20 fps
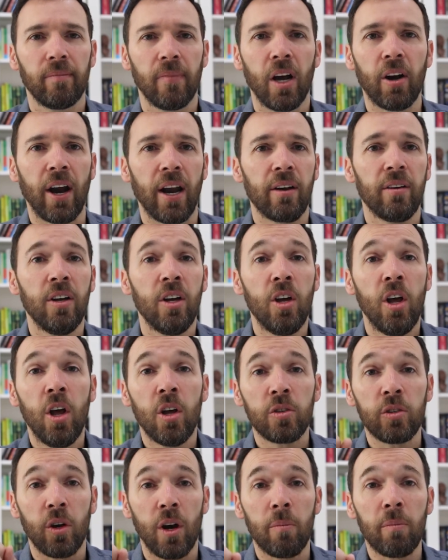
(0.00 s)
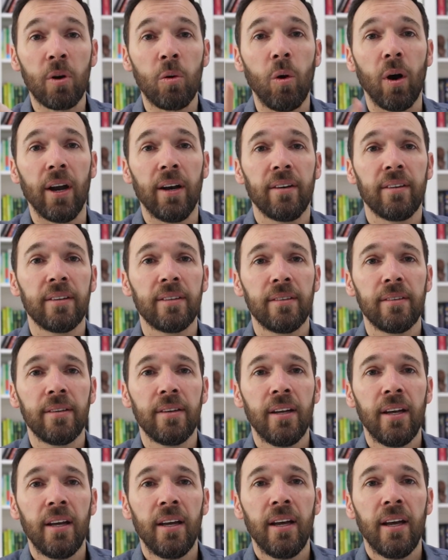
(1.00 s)
All right, so number 1
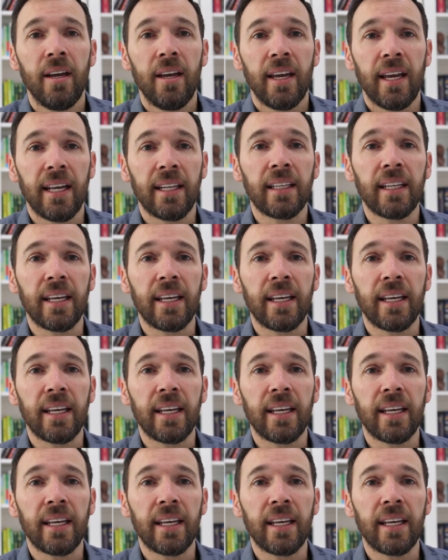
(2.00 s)
in